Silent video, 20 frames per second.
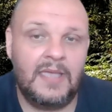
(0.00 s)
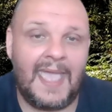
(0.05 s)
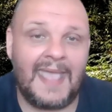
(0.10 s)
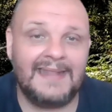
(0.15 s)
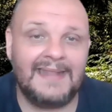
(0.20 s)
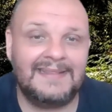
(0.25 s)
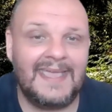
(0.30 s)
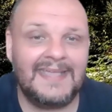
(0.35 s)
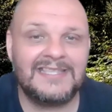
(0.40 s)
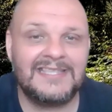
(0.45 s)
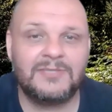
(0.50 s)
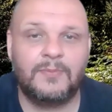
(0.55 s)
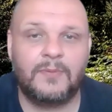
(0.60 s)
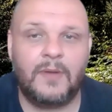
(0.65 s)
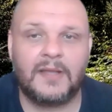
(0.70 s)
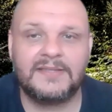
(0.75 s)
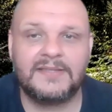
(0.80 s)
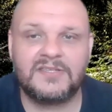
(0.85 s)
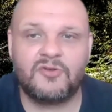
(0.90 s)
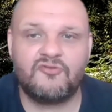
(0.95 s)
And that's
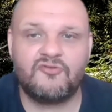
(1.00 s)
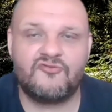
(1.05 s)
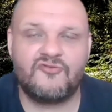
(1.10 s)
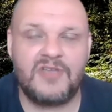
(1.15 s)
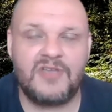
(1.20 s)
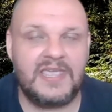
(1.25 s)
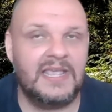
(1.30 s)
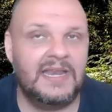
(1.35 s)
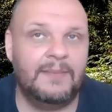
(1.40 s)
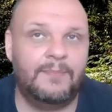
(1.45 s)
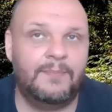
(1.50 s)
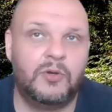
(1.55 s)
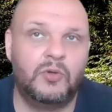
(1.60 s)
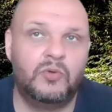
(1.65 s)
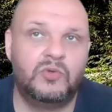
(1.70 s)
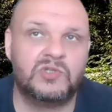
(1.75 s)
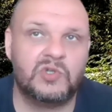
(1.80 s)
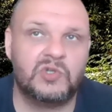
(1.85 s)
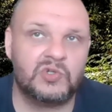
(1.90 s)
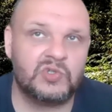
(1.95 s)
what really
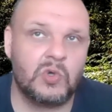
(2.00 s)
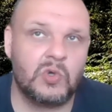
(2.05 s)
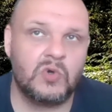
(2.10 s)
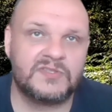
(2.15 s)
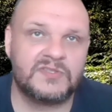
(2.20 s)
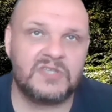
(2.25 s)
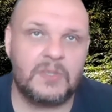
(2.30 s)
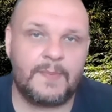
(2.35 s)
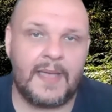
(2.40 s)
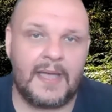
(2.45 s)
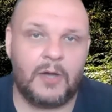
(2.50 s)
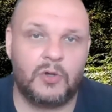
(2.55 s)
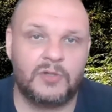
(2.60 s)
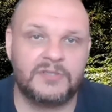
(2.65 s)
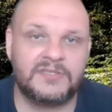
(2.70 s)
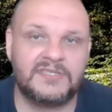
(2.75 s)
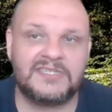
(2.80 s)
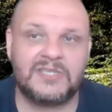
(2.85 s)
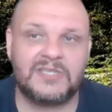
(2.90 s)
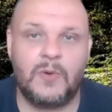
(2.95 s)
Pluto talks
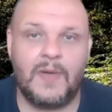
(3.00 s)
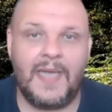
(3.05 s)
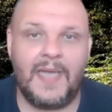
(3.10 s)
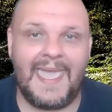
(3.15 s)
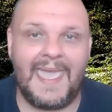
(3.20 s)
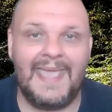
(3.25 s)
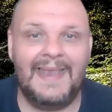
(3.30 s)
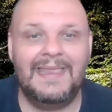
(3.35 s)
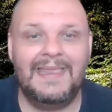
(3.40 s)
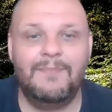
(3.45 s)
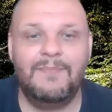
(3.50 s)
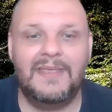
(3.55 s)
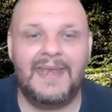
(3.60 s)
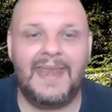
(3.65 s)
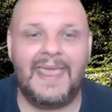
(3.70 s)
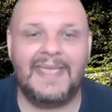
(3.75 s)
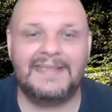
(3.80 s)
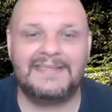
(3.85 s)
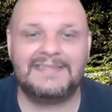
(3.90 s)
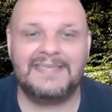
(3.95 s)
about. So
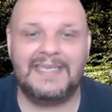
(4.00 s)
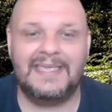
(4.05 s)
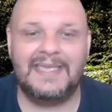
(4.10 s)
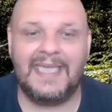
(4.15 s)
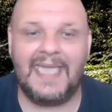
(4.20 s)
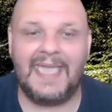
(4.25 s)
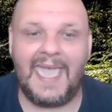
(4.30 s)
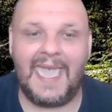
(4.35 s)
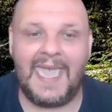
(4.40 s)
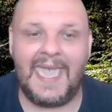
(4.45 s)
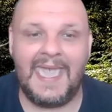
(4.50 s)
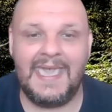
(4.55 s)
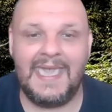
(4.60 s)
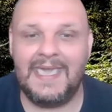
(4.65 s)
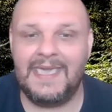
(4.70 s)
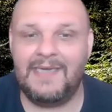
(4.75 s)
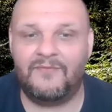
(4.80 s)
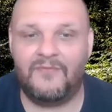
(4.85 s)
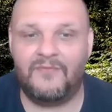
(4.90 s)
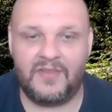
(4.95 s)
eliminating
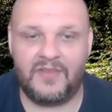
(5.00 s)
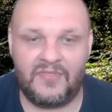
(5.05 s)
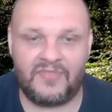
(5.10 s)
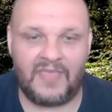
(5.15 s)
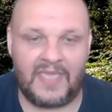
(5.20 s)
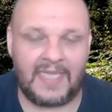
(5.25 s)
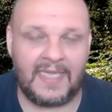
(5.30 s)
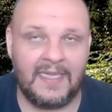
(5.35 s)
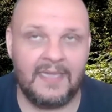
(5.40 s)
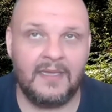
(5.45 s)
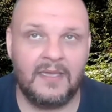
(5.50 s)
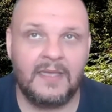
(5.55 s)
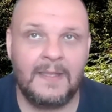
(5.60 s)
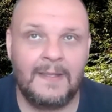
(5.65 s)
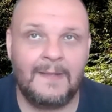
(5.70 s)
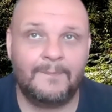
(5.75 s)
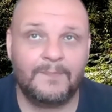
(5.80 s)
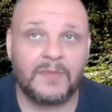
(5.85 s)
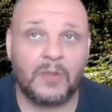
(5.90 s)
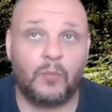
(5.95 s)
everything,
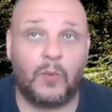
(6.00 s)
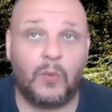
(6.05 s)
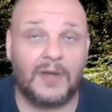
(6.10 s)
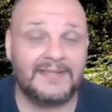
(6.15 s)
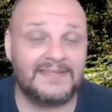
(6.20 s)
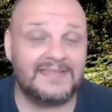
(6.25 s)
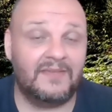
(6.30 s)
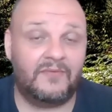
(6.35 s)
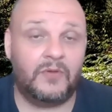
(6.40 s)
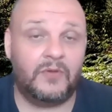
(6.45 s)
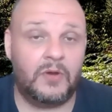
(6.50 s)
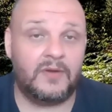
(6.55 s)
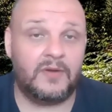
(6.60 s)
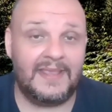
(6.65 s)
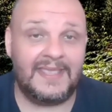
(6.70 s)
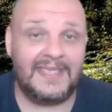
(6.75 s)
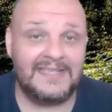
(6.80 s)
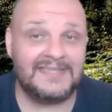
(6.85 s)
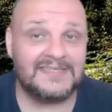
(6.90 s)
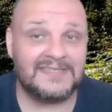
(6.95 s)
whatever
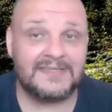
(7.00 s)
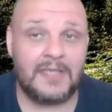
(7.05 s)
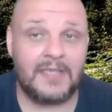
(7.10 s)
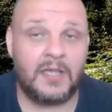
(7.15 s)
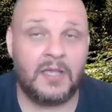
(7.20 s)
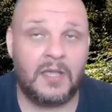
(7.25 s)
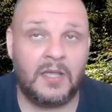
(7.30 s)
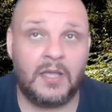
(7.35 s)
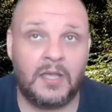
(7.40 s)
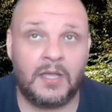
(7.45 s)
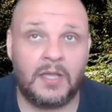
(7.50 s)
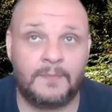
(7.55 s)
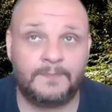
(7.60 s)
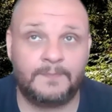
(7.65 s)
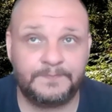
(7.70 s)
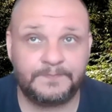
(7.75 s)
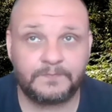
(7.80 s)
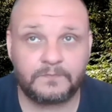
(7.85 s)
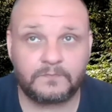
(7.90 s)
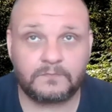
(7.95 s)
is
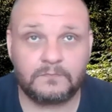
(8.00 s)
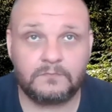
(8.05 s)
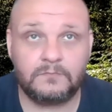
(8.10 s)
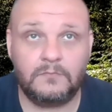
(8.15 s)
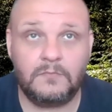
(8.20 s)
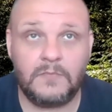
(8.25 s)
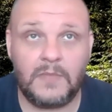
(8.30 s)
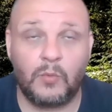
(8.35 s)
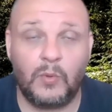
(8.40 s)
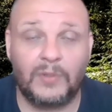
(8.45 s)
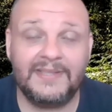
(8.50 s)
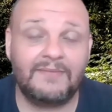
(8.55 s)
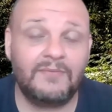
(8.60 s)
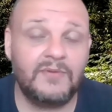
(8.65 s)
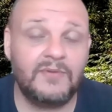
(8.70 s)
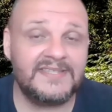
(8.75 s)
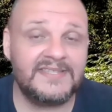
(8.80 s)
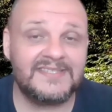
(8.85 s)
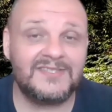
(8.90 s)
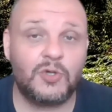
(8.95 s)
um,
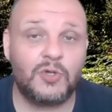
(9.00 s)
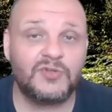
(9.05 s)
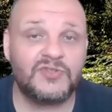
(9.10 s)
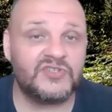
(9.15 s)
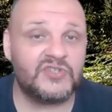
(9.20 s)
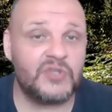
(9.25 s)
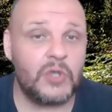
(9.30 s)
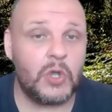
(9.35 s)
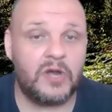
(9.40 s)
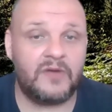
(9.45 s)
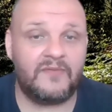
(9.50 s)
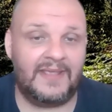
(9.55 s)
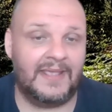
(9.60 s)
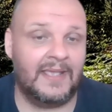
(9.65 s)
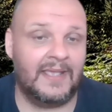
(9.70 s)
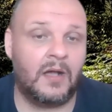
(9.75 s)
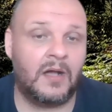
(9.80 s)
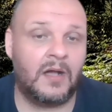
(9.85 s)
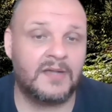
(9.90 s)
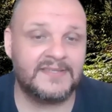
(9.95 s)
whatever is not
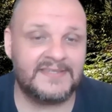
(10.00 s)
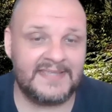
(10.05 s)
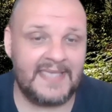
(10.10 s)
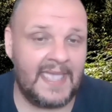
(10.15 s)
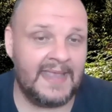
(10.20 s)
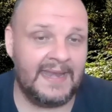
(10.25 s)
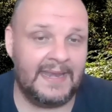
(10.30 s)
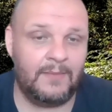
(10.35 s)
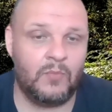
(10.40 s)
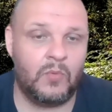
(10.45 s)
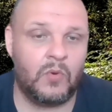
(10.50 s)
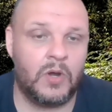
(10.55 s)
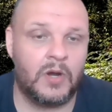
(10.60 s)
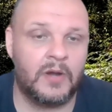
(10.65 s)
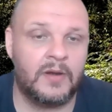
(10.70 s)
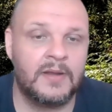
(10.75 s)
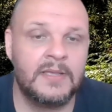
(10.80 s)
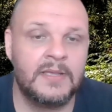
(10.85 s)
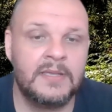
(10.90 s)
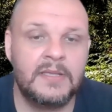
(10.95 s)
serving us
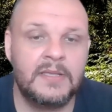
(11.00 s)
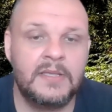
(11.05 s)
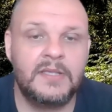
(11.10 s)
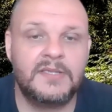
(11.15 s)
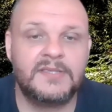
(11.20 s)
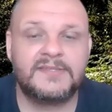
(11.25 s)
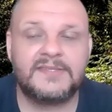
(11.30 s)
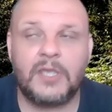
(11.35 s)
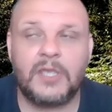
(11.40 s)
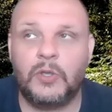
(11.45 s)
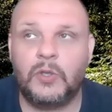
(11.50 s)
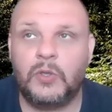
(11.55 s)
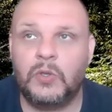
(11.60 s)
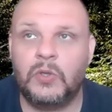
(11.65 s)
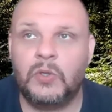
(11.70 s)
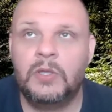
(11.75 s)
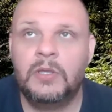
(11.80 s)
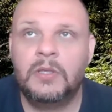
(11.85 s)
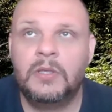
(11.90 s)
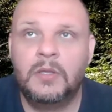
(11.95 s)
anymore.
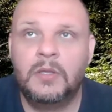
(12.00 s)
So